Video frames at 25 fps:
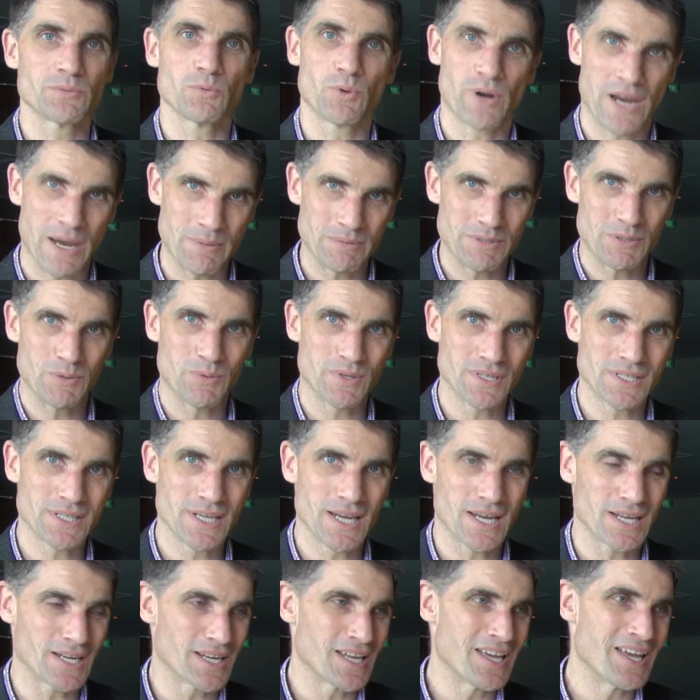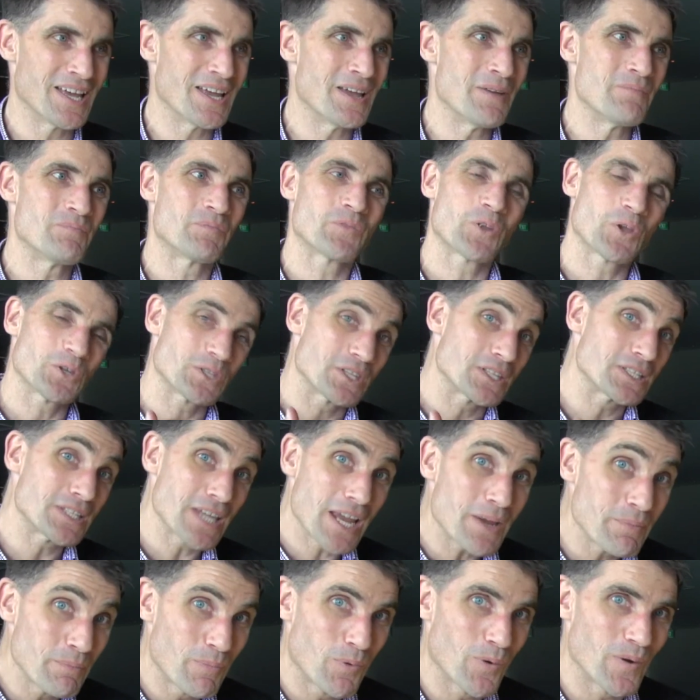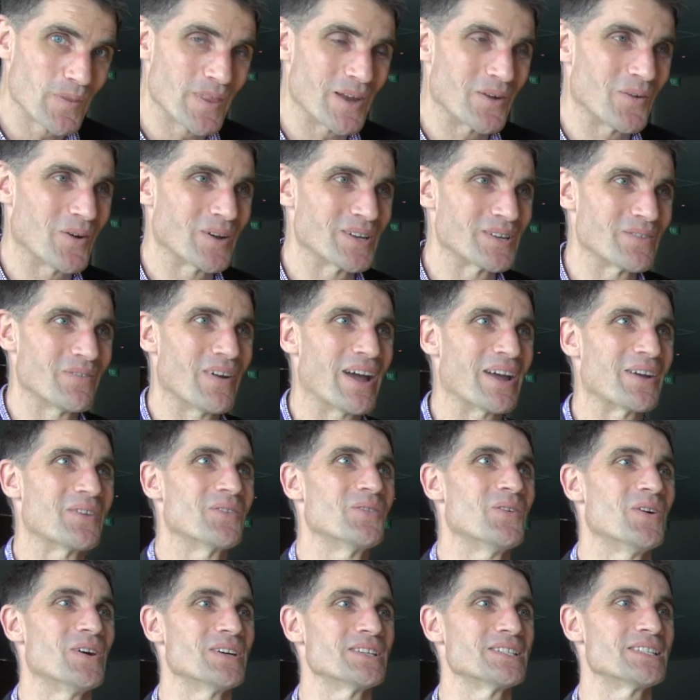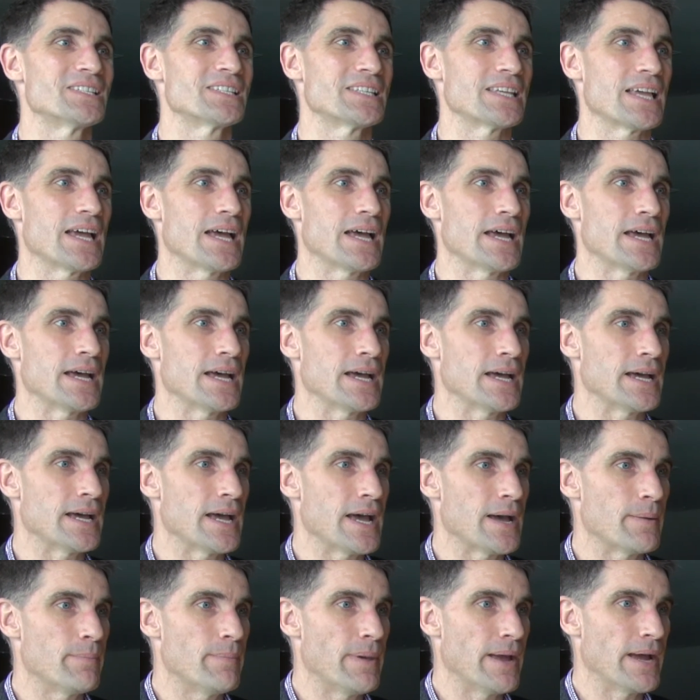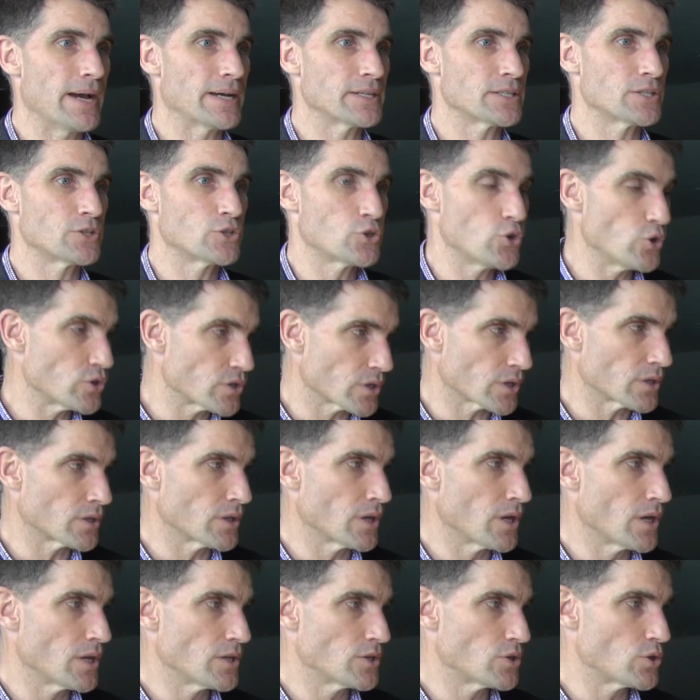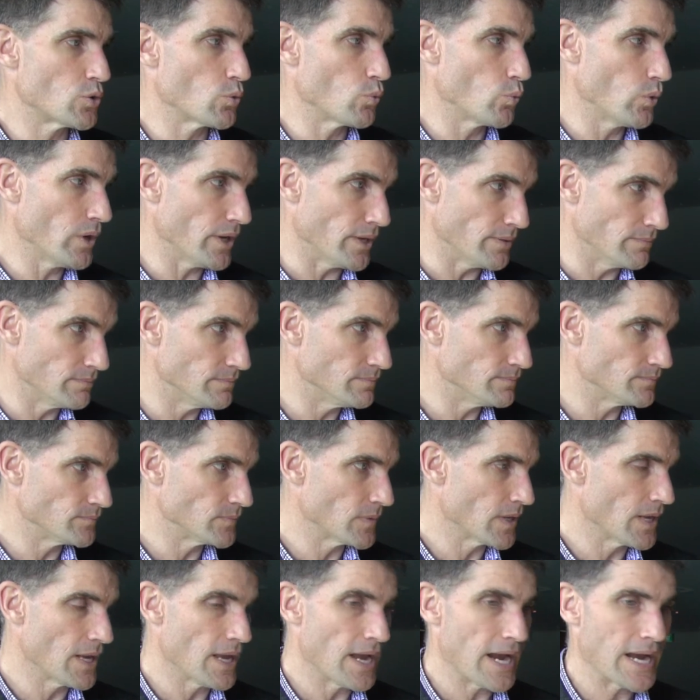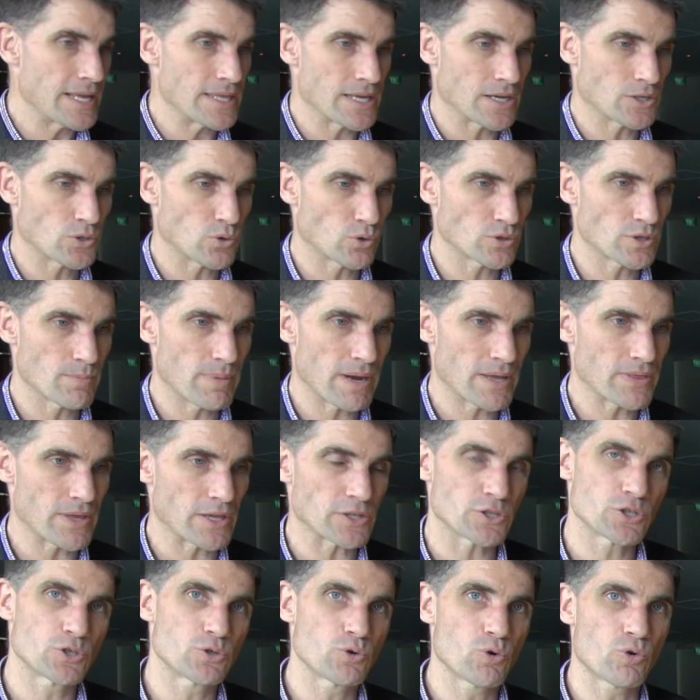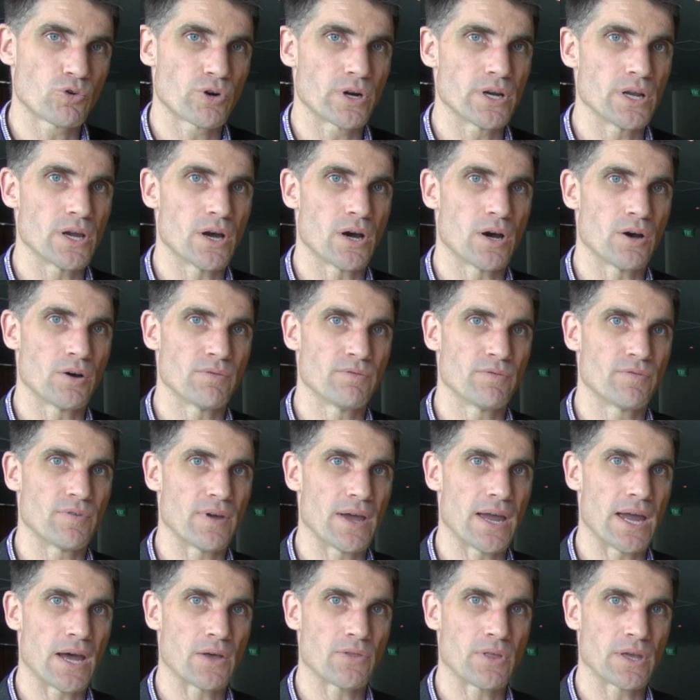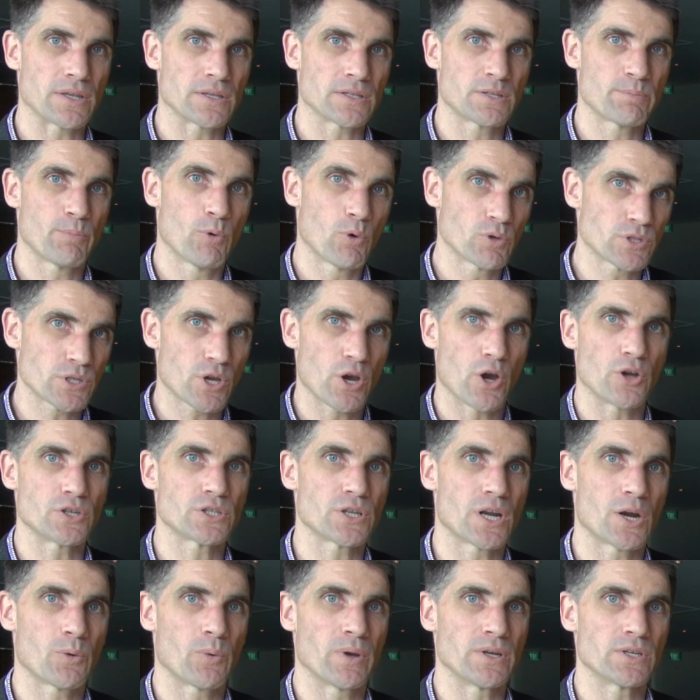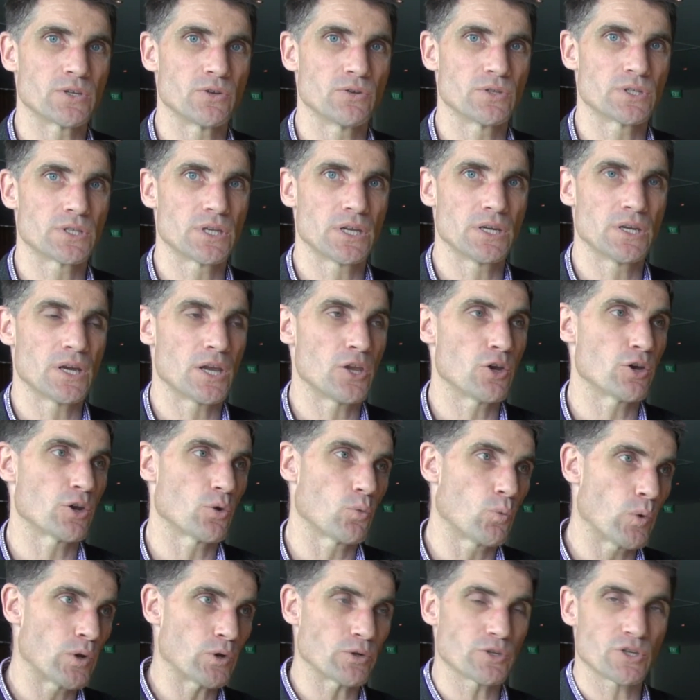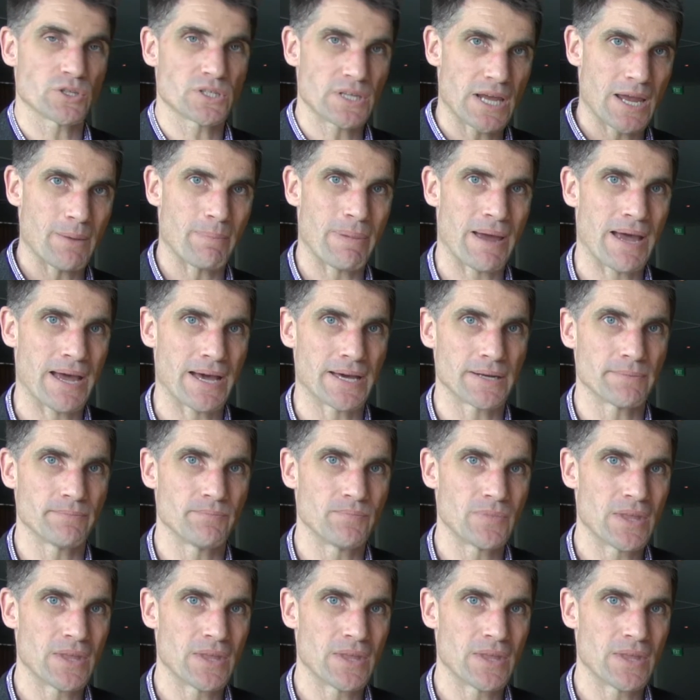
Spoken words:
we'll come to in a second. Because the second point that I wanted to make was about choosing to win. And I talked about that story of how that sports coach that I went to said, are you going to win or just take part?